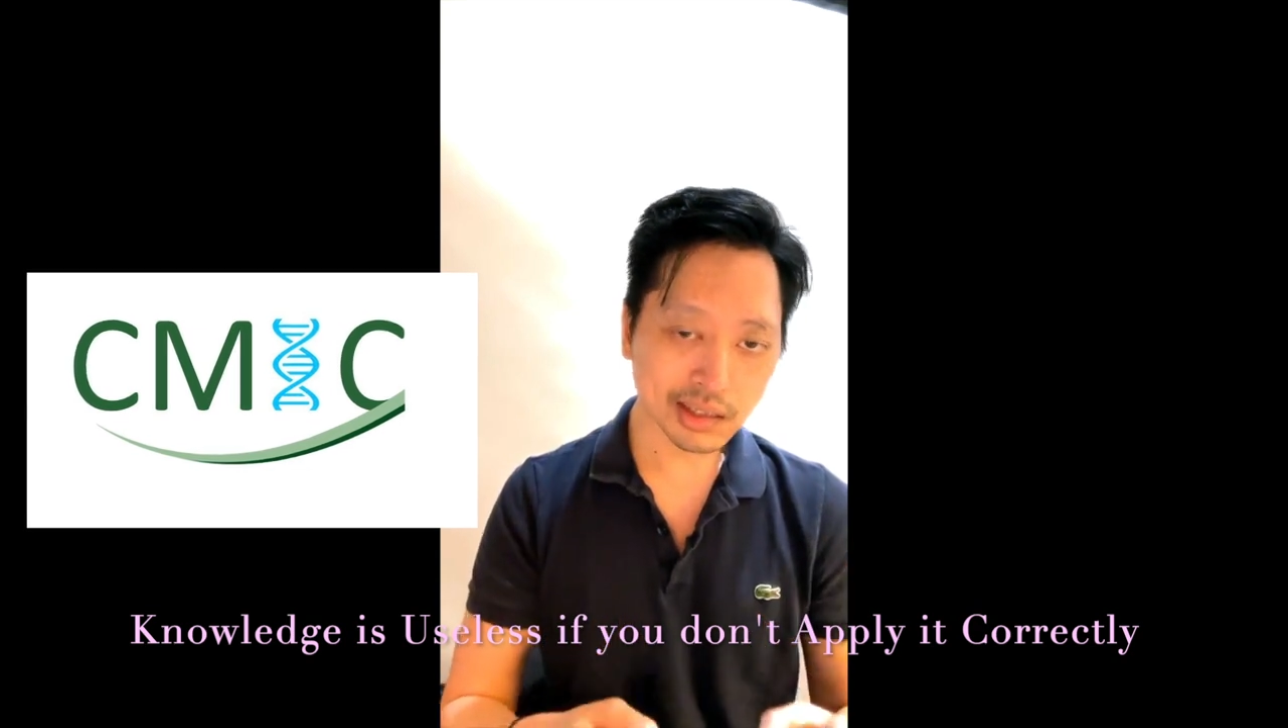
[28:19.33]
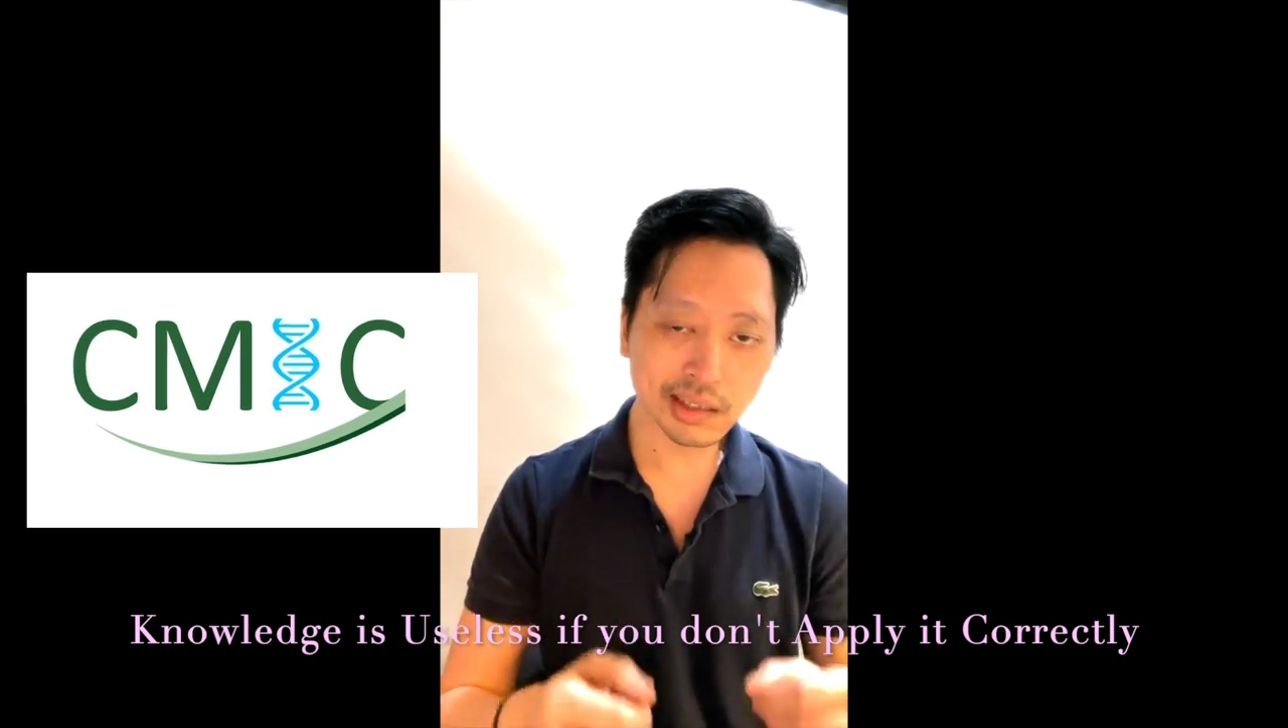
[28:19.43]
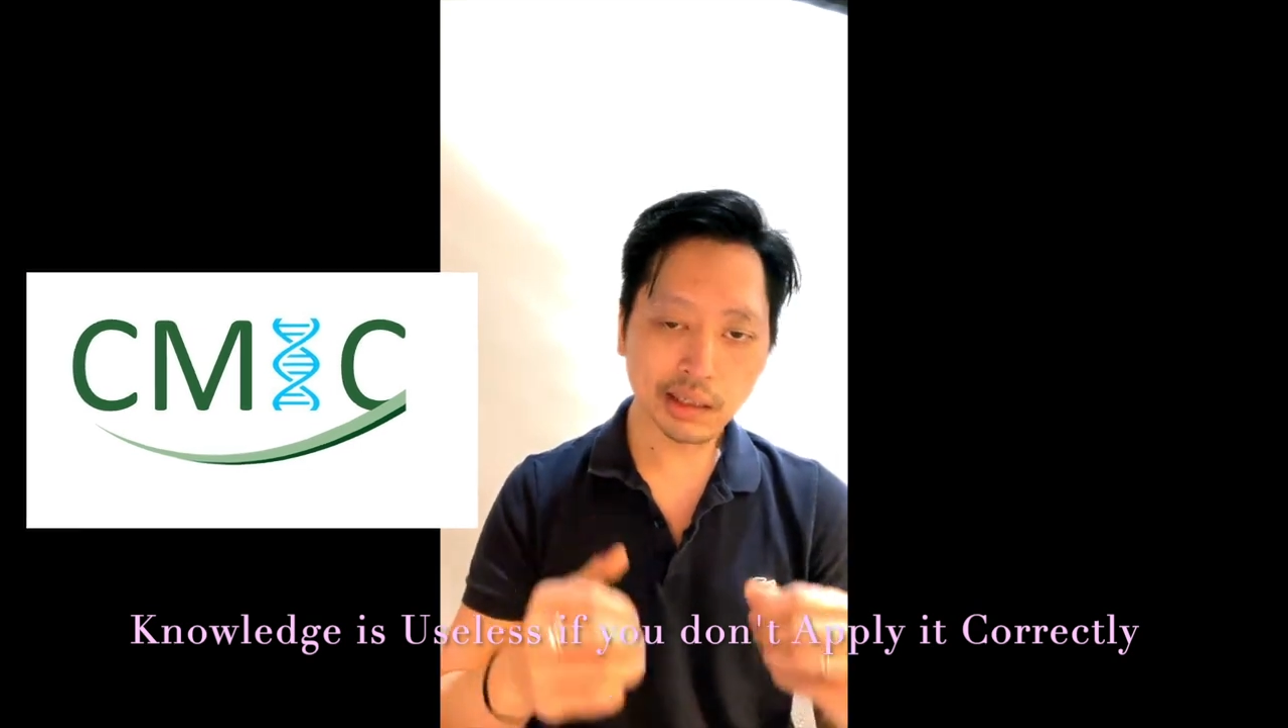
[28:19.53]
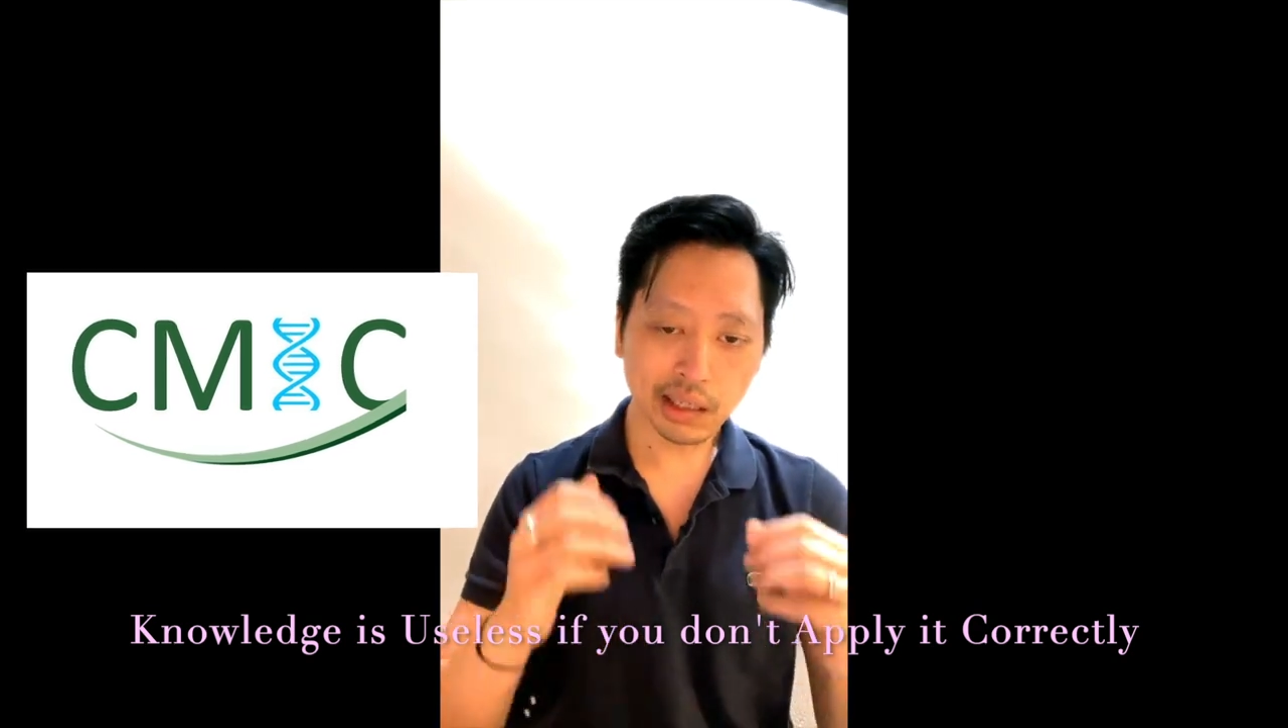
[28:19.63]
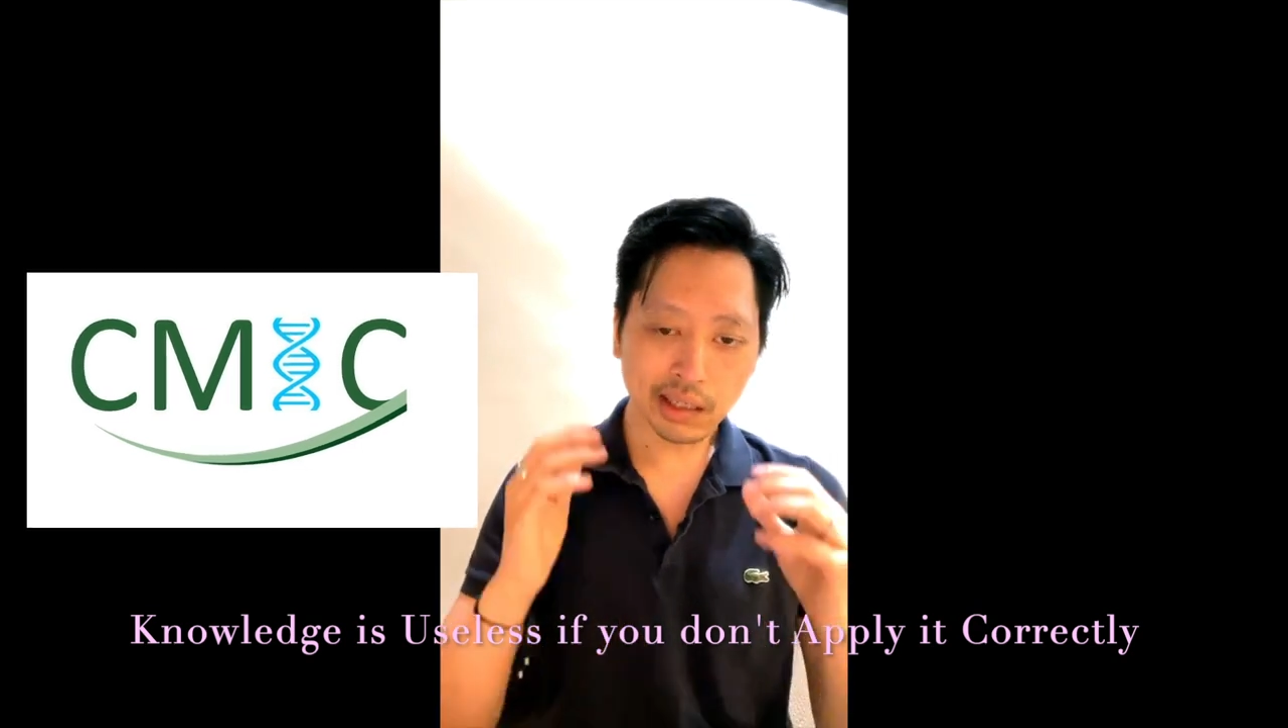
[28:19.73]

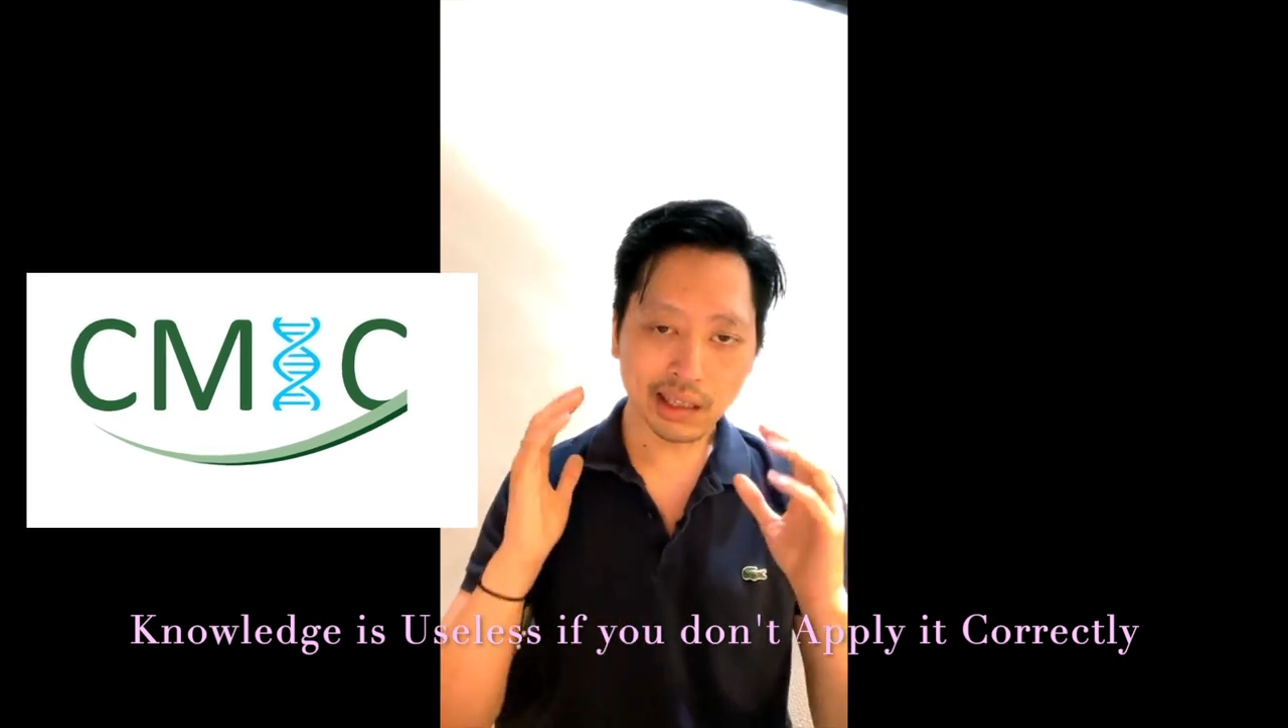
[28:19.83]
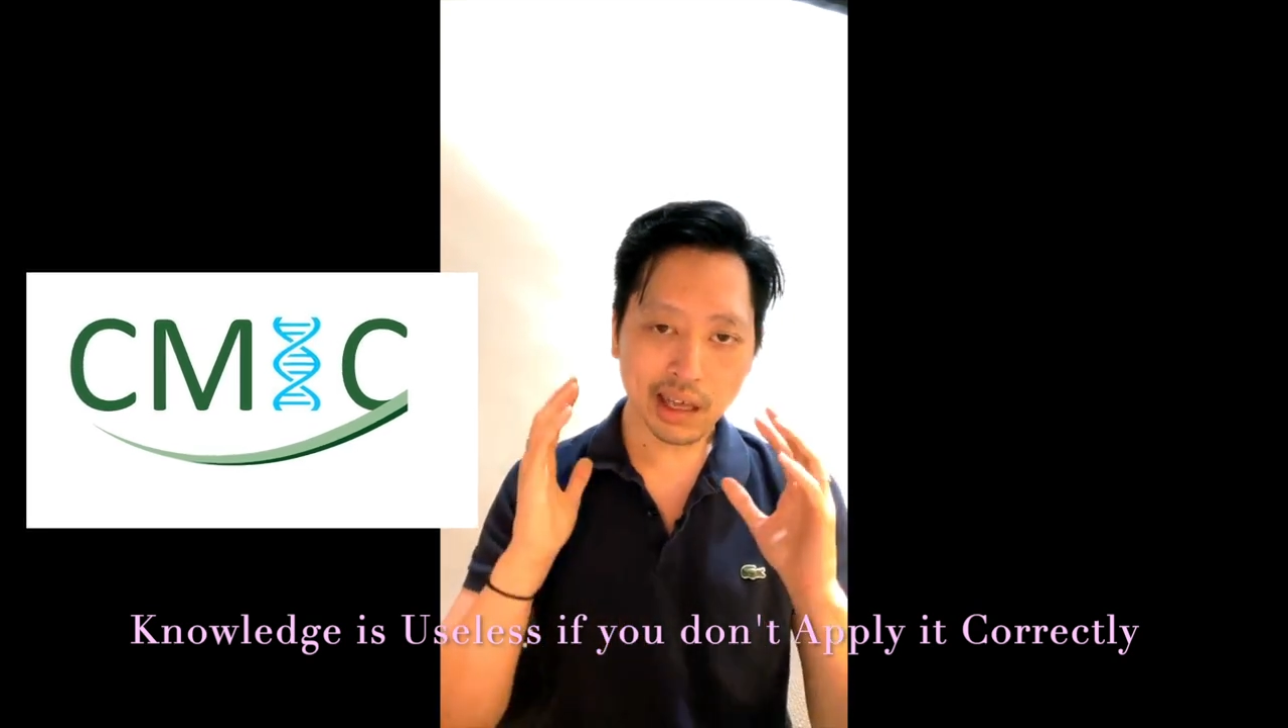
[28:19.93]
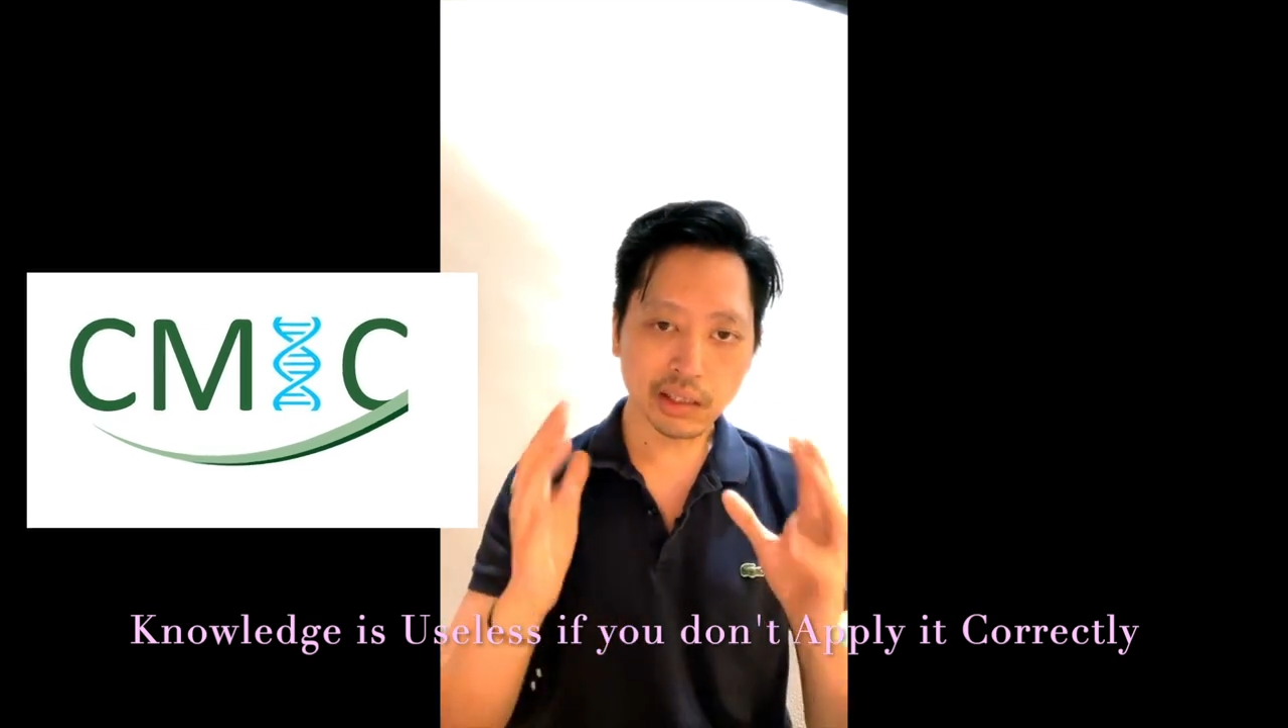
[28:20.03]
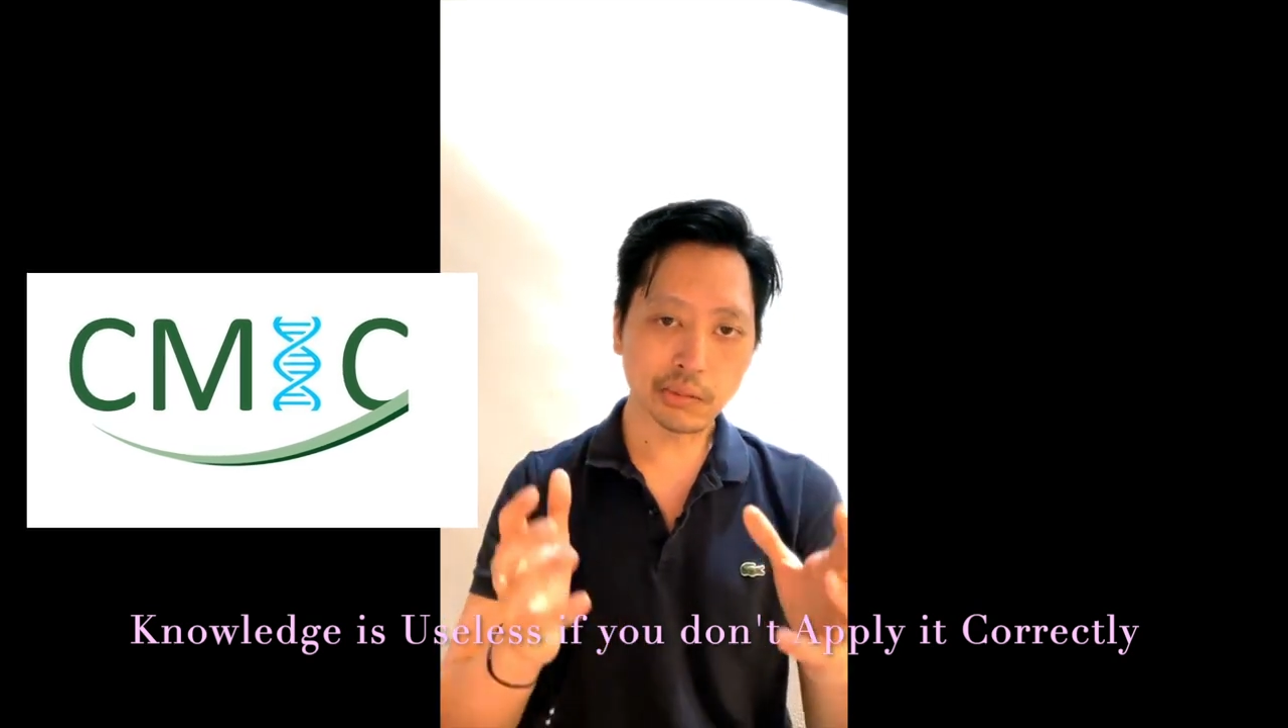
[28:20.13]
It, it let